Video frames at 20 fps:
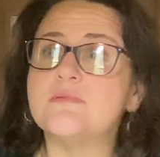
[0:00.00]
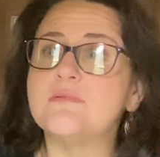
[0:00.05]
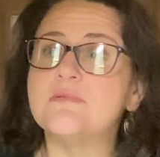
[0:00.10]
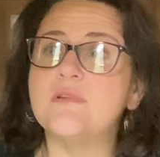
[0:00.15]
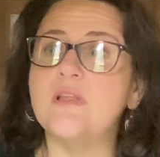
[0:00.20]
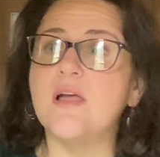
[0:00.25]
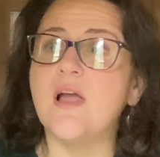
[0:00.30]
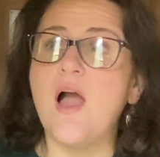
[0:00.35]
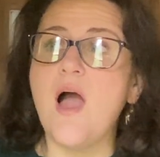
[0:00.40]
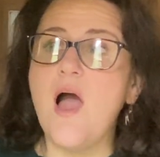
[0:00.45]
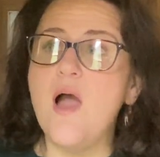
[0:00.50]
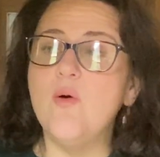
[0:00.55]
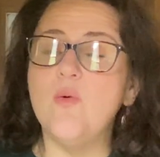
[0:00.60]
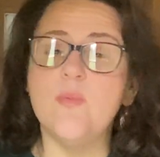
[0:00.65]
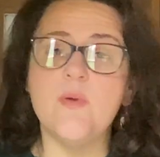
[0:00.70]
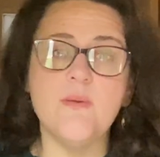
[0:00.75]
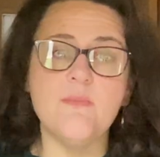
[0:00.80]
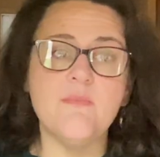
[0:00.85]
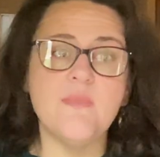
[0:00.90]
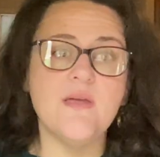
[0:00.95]
Like, I will
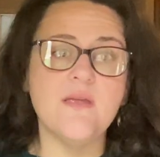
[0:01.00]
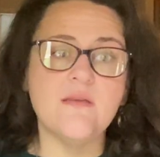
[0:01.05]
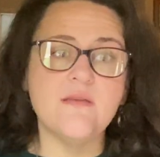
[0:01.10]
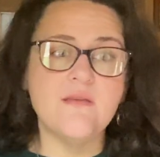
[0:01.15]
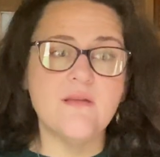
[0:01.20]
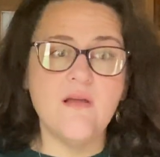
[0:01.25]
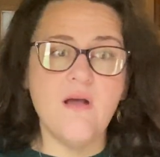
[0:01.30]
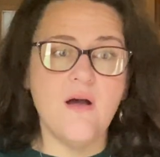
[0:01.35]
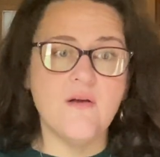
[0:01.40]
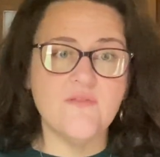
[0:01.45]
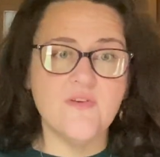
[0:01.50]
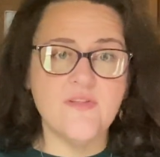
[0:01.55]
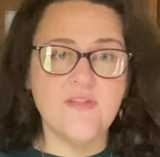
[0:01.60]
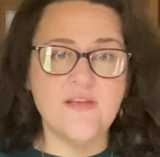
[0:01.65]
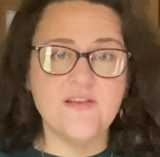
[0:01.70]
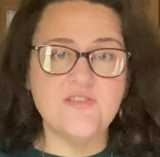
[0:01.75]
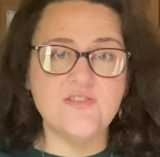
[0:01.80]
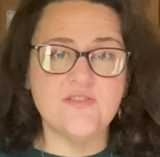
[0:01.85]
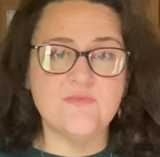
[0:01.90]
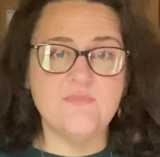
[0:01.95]
be
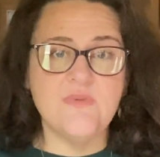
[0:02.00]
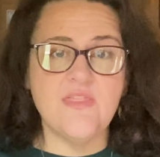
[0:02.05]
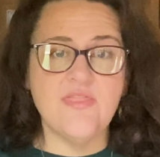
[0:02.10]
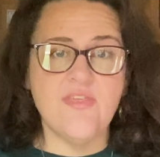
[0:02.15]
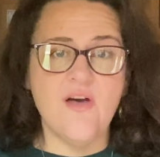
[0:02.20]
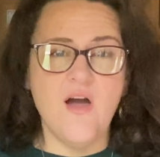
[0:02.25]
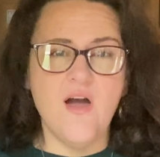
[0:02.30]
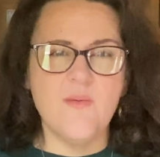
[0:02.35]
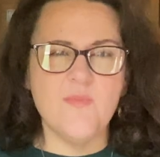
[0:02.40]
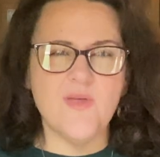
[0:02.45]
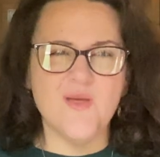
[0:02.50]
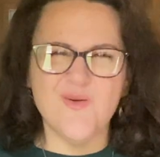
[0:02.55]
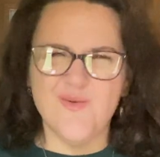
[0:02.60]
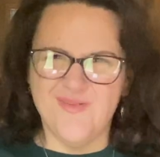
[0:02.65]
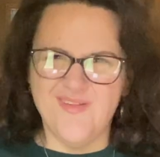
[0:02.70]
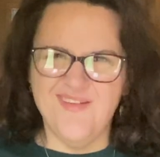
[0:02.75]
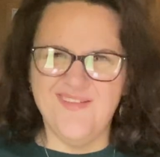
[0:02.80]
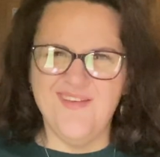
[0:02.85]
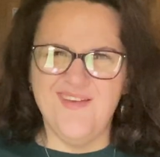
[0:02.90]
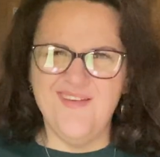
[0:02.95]
mid-conversation, mid-thought, and be like, what
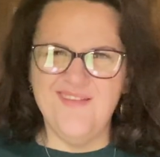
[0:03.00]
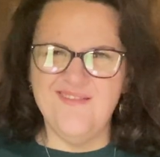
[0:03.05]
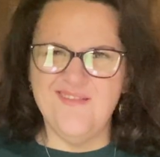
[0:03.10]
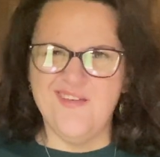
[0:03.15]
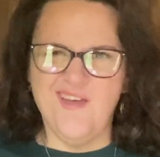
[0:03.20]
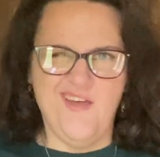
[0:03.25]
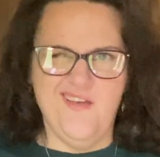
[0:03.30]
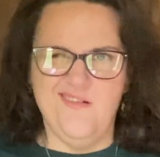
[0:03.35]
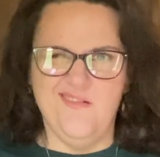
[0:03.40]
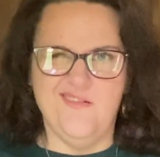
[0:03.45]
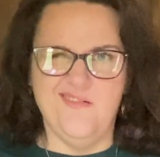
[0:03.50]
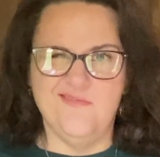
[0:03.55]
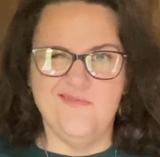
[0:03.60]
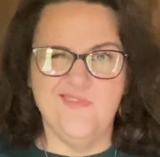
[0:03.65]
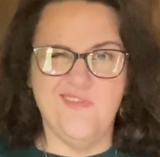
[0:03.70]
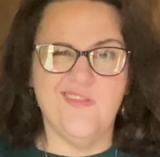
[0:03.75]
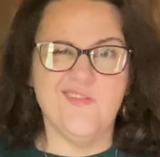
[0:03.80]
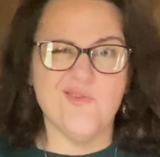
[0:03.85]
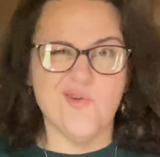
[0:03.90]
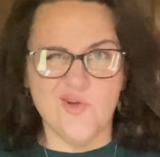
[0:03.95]
was I saying? I don't know.
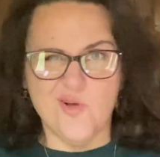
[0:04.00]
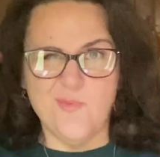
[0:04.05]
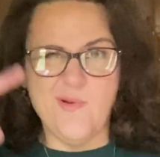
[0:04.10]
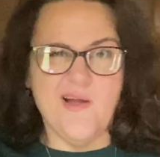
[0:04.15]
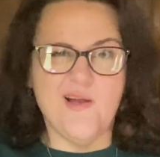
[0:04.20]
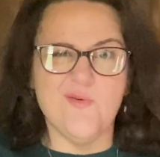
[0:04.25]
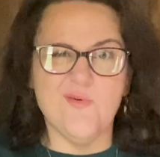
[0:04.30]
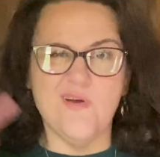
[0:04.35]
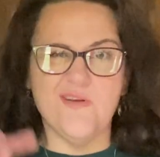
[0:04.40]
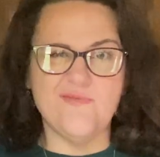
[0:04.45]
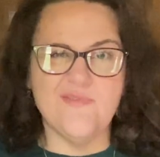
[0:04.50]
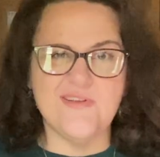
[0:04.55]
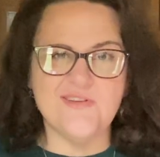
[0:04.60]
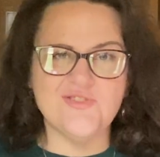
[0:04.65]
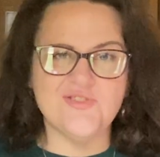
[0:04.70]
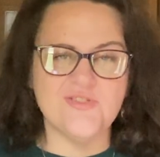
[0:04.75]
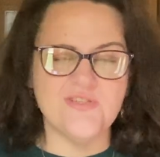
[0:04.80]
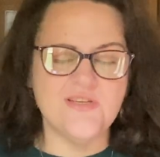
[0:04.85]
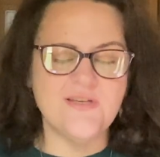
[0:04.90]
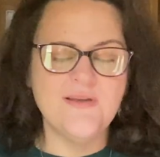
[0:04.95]
Let's circle back around
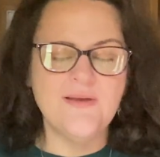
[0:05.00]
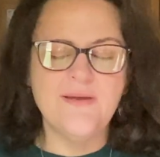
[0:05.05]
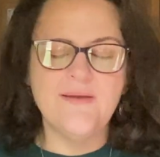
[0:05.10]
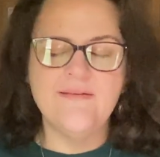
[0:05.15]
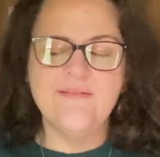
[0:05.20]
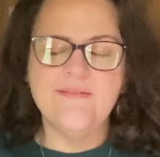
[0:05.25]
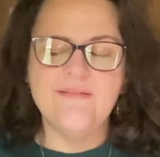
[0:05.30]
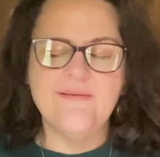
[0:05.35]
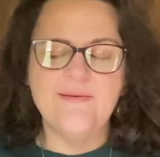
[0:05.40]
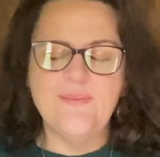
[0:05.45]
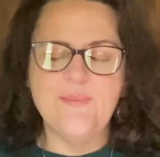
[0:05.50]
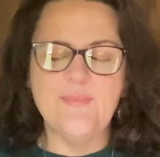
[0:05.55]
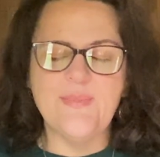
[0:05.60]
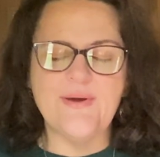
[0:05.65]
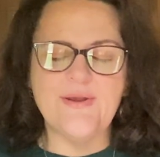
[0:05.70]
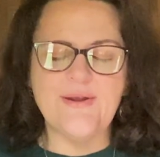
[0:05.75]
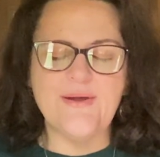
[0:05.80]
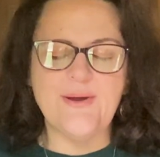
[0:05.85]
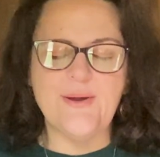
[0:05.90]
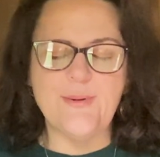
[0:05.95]
eventually.
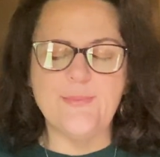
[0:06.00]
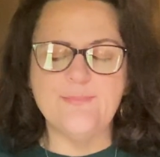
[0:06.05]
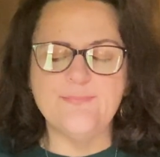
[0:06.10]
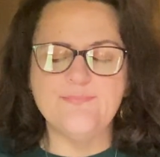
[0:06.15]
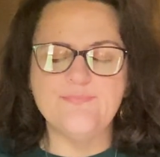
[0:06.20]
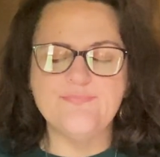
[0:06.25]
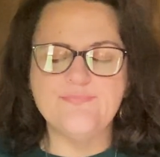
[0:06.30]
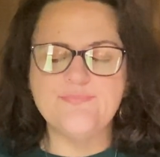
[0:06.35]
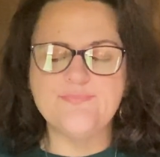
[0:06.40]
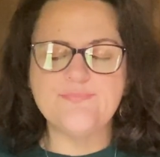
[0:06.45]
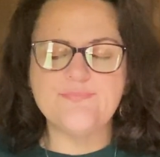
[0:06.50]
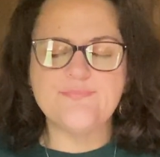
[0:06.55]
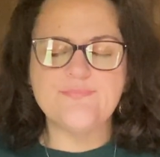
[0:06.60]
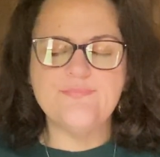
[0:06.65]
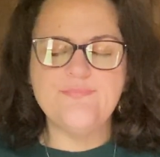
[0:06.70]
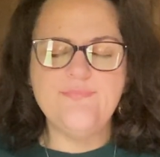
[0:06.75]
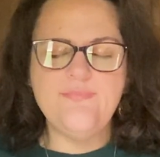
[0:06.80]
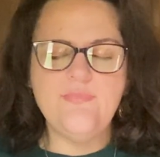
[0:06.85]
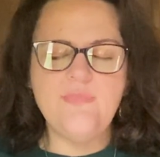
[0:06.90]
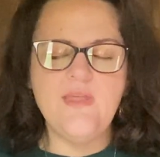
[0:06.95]
But,
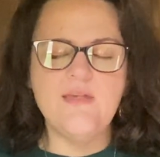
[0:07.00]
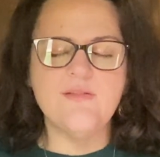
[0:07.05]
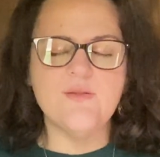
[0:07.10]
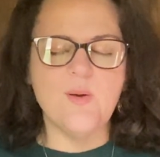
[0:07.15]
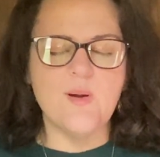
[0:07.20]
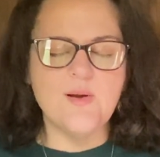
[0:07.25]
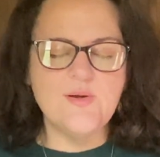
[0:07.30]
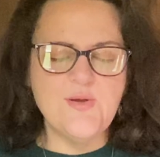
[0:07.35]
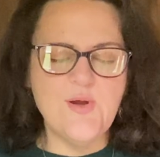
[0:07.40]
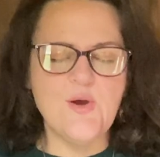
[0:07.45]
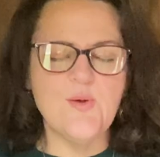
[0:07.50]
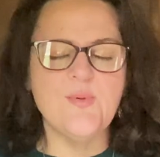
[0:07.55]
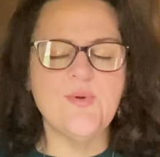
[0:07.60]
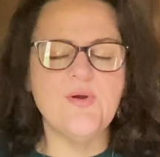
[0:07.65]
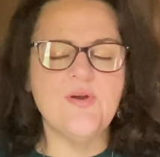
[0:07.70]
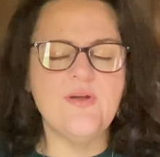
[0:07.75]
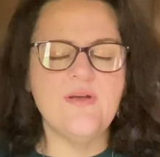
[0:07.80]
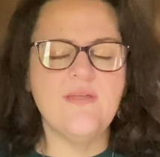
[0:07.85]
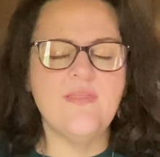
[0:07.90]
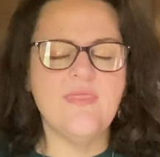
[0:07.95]
so
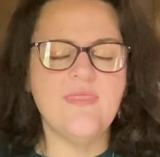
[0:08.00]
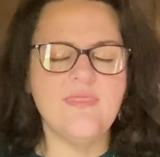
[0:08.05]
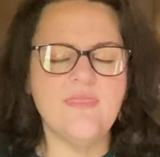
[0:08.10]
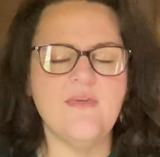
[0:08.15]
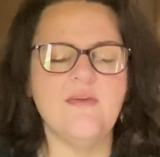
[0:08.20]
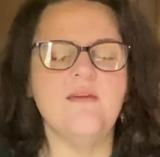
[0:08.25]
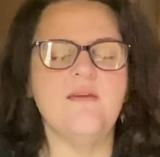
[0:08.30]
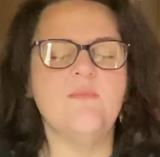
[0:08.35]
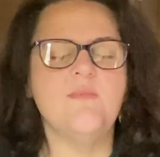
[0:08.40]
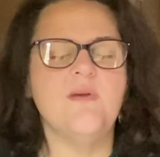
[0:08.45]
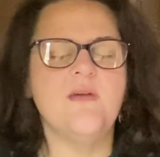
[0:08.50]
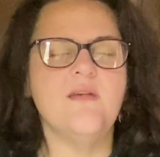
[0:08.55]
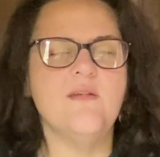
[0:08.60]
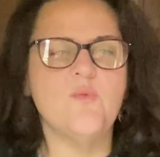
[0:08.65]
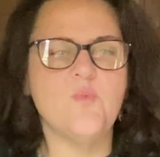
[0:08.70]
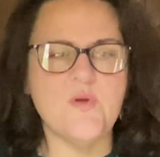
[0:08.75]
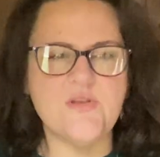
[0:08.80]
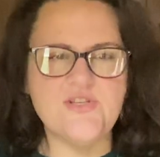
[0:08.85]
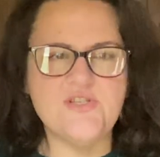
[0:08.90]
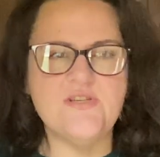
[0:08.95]
October theme is
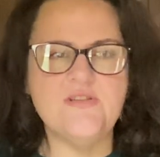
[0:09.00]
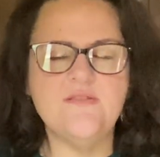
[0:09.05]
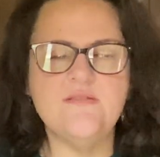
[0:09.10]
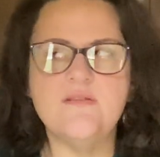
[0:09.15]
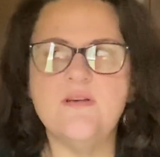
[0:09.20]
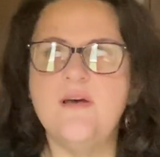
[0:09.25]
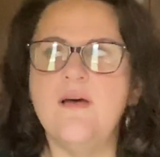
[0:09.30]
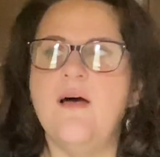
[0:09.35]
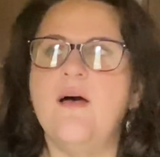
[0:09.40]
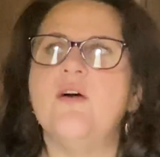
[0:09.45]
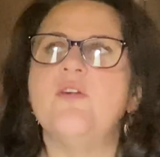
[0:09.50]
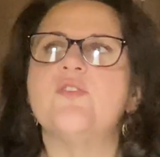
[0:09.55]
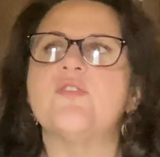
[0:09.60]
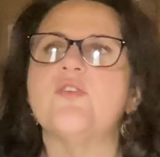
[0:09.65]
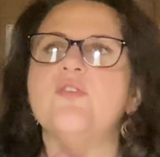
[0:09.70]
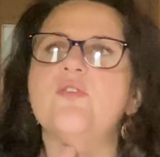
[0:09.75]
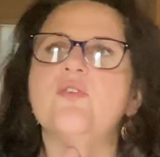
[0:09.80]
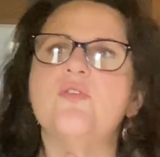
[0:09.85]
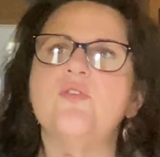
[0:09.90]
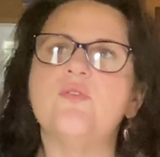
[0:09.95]
witches.
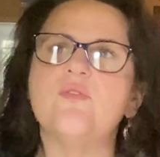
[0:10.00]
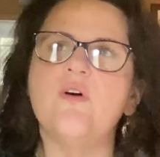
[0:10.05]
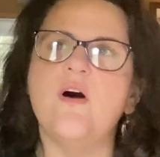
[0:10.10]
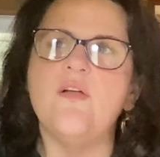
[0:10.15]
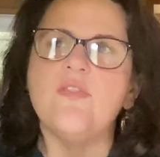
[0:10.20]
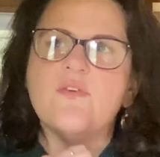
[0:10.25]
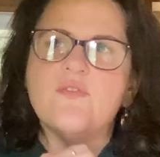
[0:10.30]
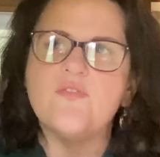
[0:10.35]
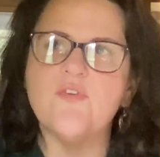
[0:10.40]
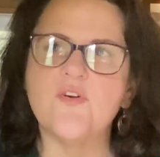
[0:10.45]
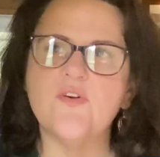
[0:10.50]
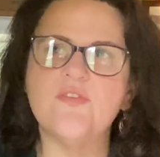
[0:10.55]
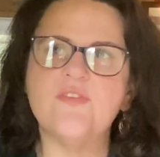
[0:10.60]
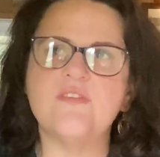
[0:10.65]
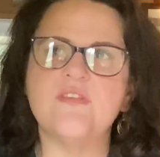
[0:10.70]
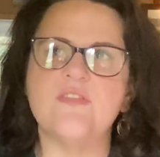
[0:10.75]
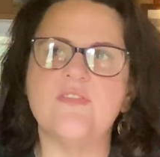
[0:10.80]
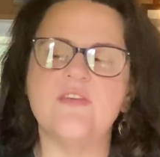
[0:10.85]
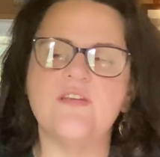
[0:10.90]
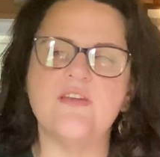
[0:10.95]
So on the 1st,
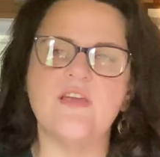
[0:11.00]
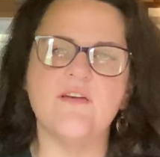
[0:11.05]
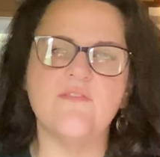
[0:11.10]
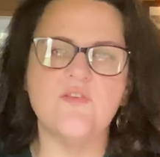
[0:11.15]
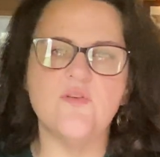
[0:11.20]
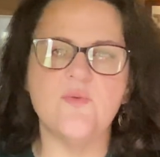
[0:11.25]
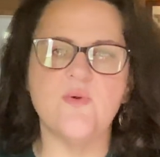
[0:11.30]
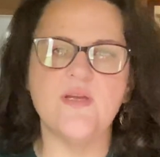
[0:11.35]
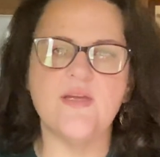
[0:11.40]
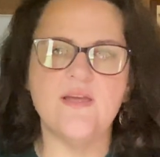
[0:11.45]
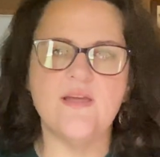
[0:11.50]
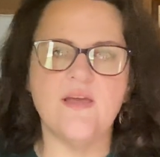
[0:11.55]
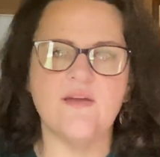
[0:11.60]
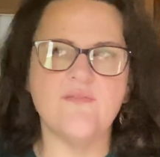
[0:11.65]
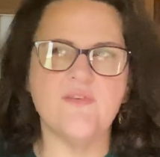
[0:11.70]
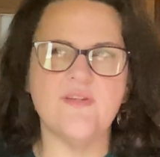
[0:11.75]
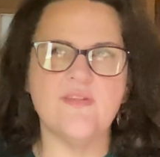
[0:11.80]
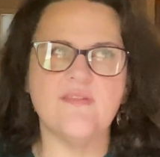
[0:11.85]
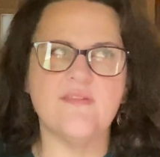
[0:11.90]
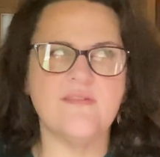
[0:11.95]
and then every week,
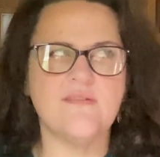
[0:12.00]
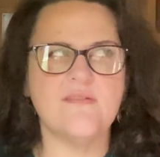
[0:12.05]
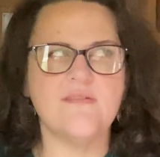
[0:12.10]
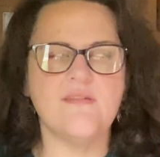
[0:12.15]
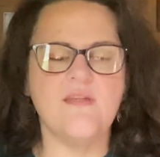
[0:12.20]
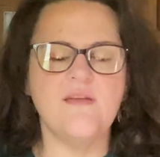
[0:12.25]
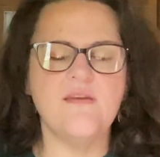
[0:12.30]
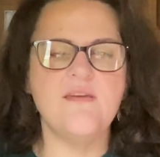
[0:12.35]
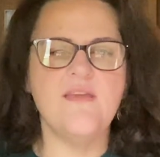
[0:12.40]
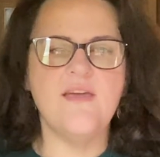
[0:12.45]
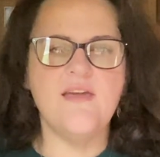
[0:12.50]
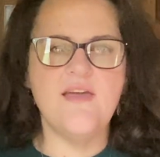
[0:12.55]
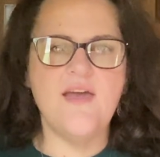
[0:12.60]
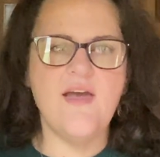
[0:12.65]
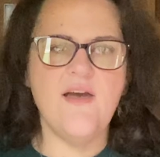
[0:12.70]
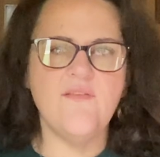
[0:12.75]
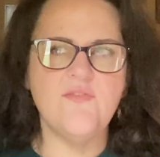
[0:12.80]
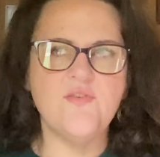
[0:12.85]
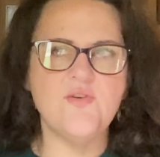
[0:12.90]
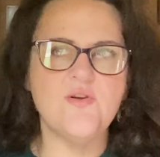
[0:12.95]
every Sunday
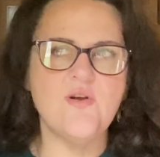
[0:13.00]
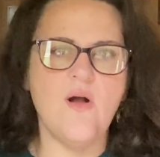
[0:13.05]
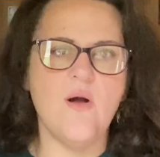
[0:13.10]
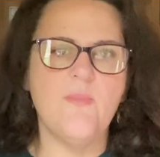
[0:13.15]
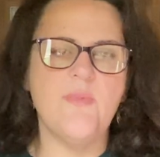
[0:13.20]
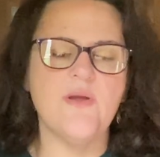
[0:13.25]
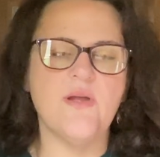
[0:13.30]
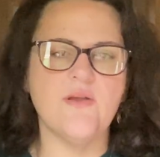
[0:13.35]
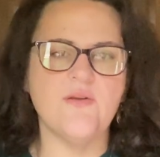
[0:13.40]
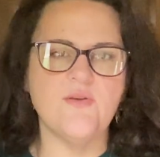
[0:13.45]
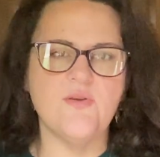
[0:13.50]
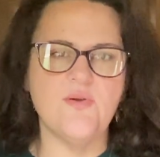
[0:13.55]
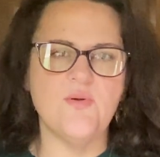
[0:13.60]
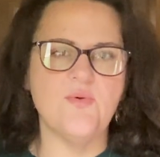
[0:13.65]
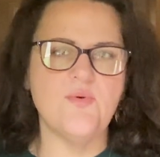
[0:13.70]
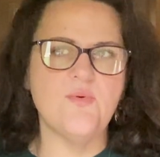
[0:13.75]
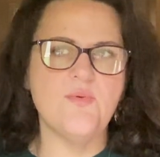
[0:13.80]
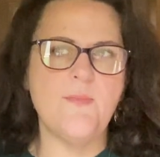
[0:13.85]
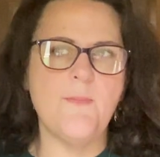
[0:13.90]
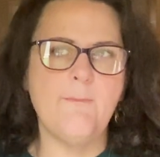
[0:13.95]
after, I'll pick a
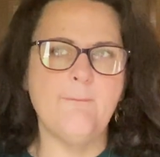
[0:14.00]
new